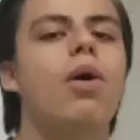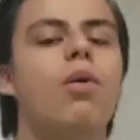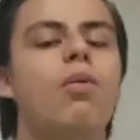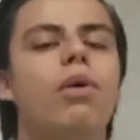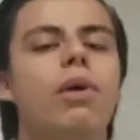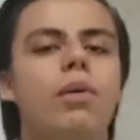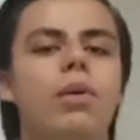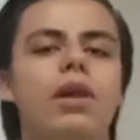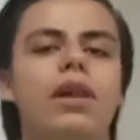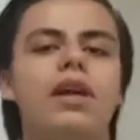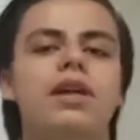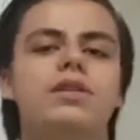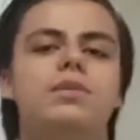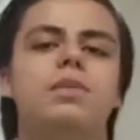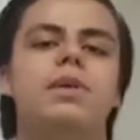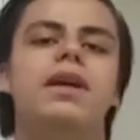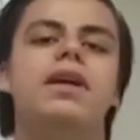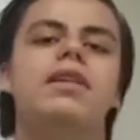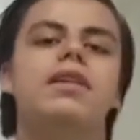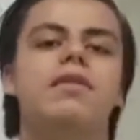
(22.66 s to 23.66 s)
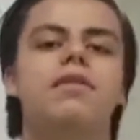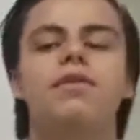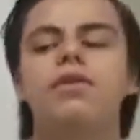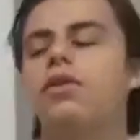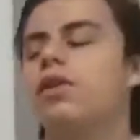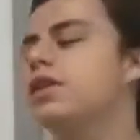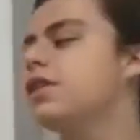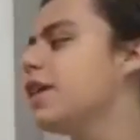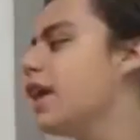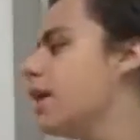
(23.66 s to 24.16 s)
We will explain the
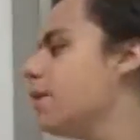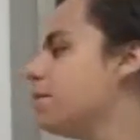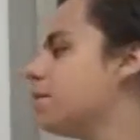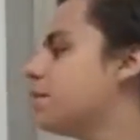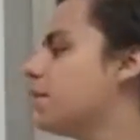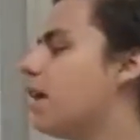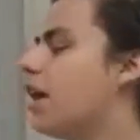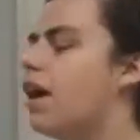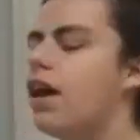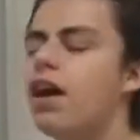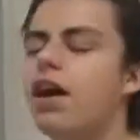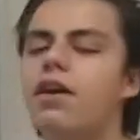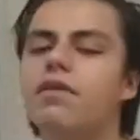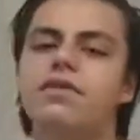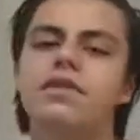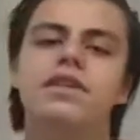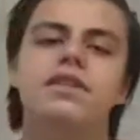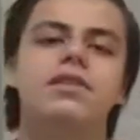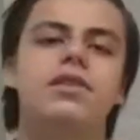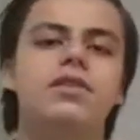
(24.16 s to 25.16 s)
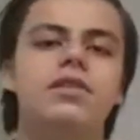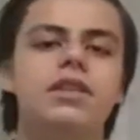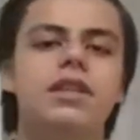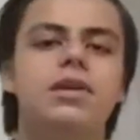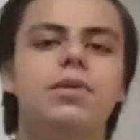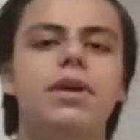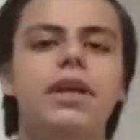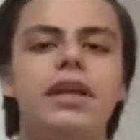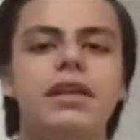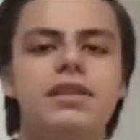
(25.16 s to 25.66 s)
four types of
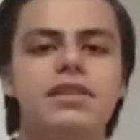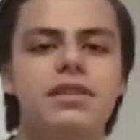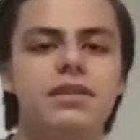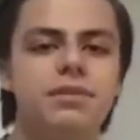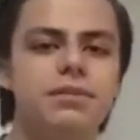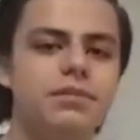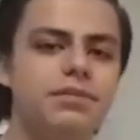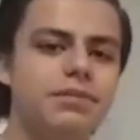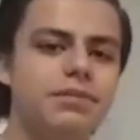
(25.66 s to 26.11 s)
discontinuities.